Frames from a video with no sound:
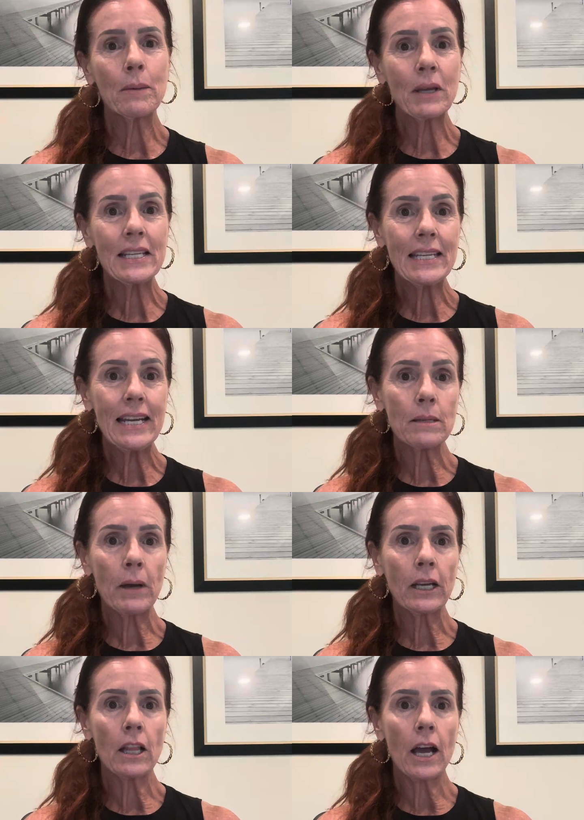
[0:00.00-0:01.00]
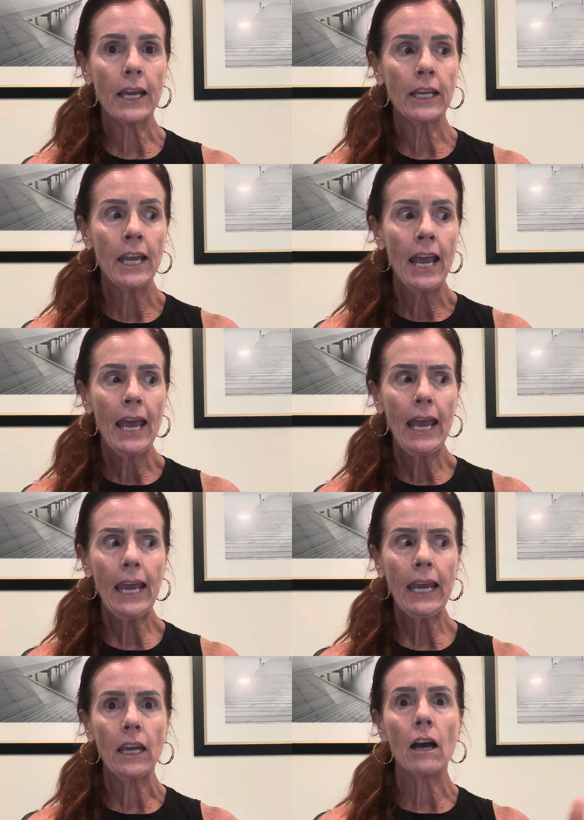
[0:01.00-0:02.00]
going to say to my client,
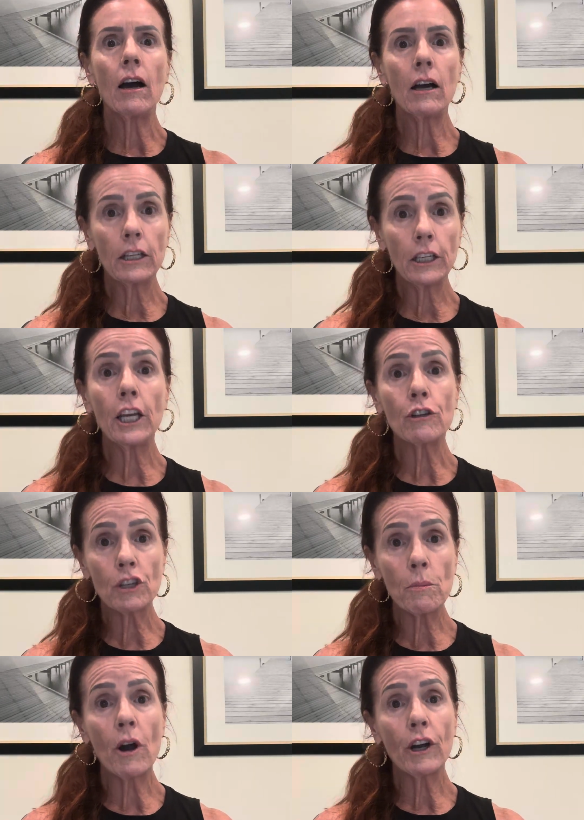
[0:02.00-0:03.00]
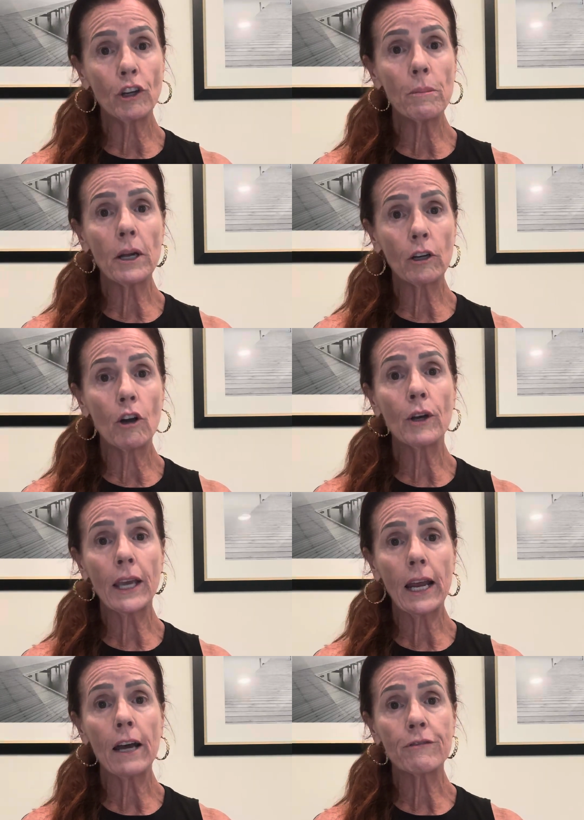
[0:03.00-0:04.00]
hey, tomorrow you better go
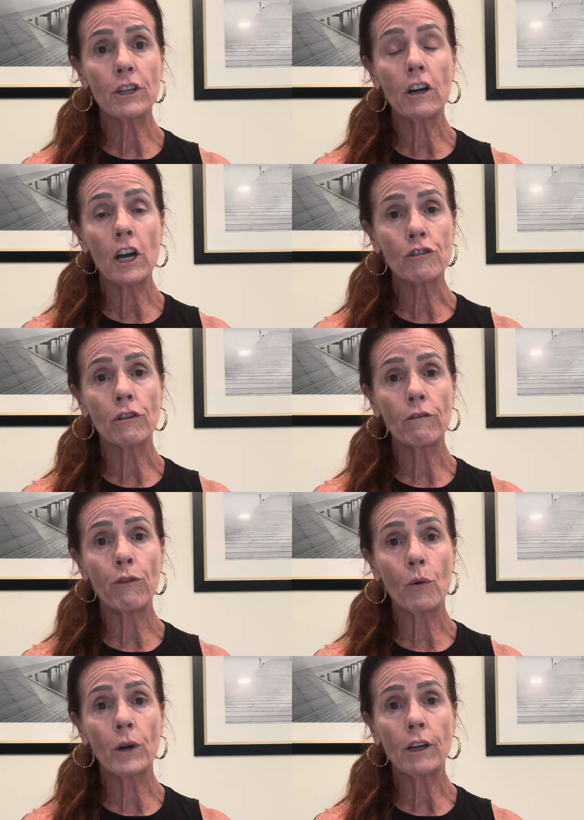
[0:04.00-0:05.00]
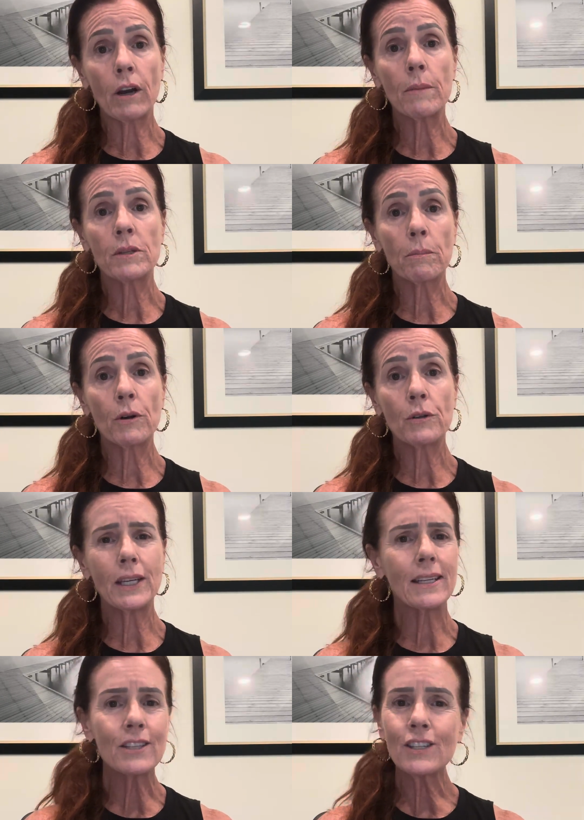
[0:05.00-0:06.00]
get after 140 grams of
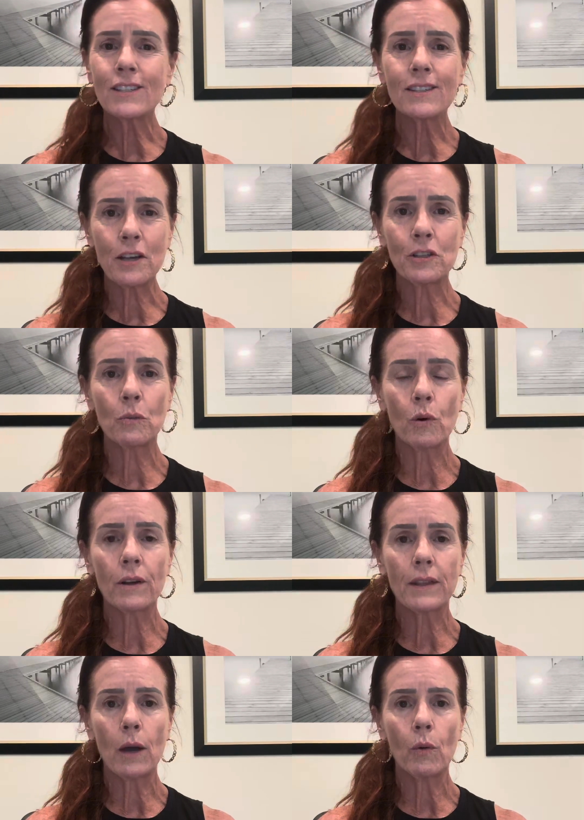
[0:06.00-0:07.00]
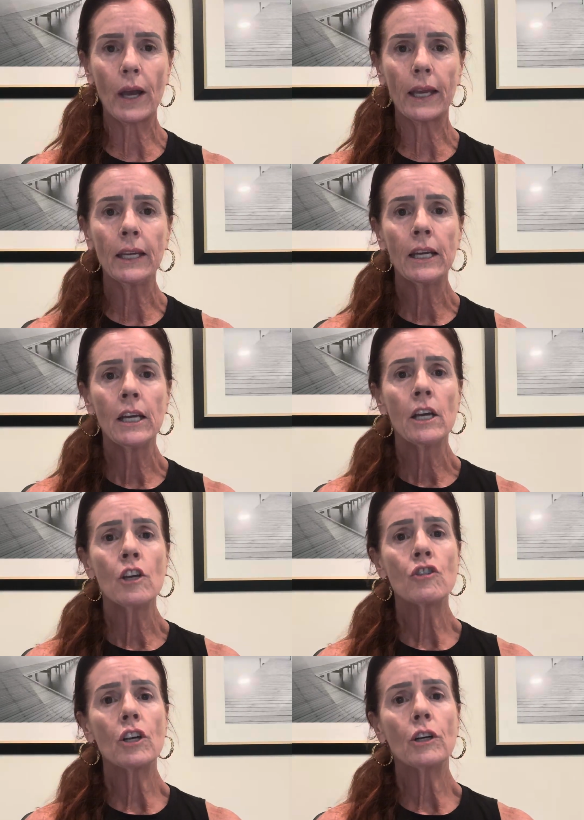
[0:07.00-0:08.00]
protein. It just doesn't work that way.
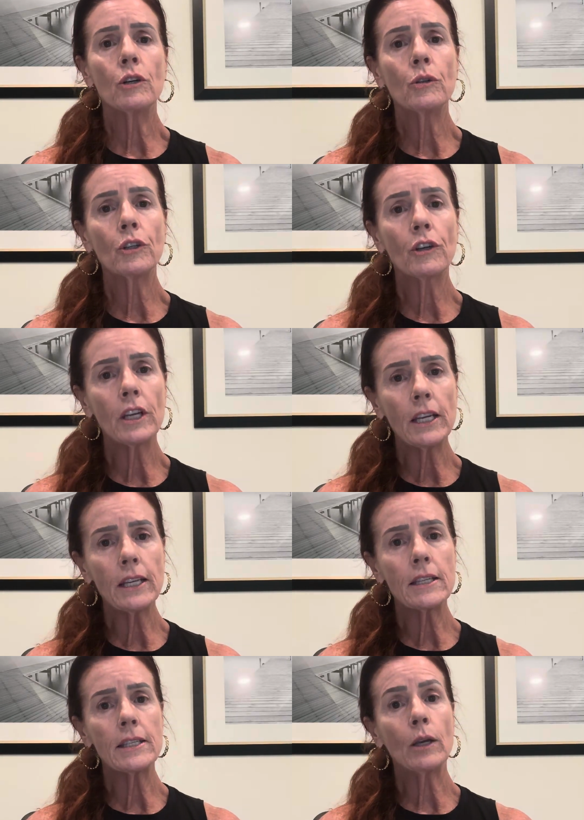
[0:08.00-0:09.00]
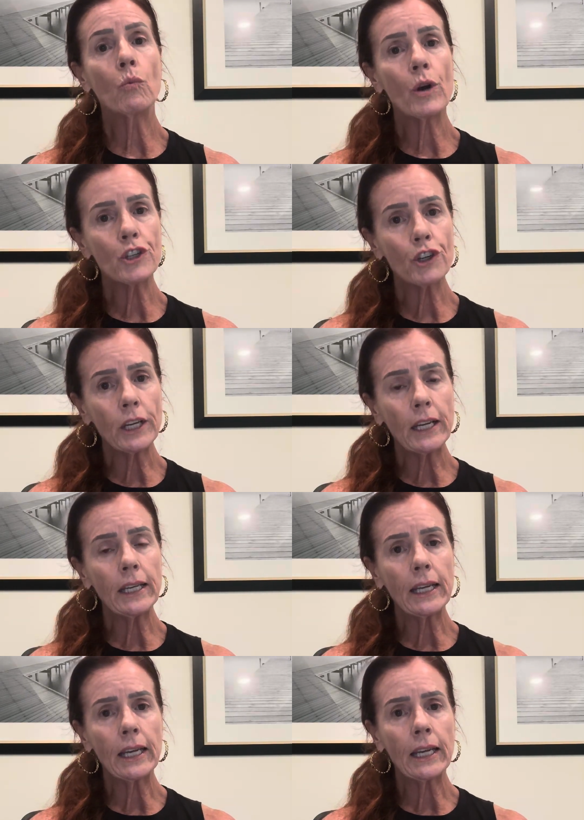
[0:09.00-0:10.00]
So you're going to need to see what you're
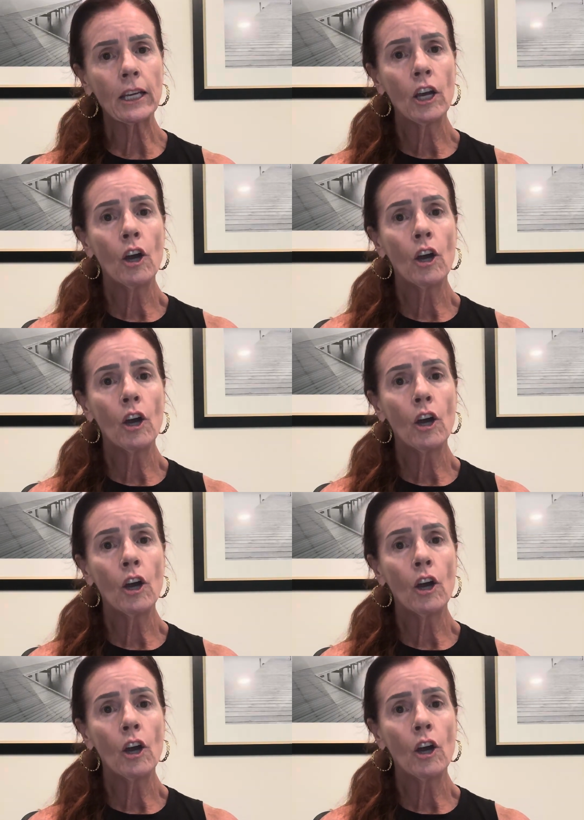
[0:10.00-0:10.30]
eating,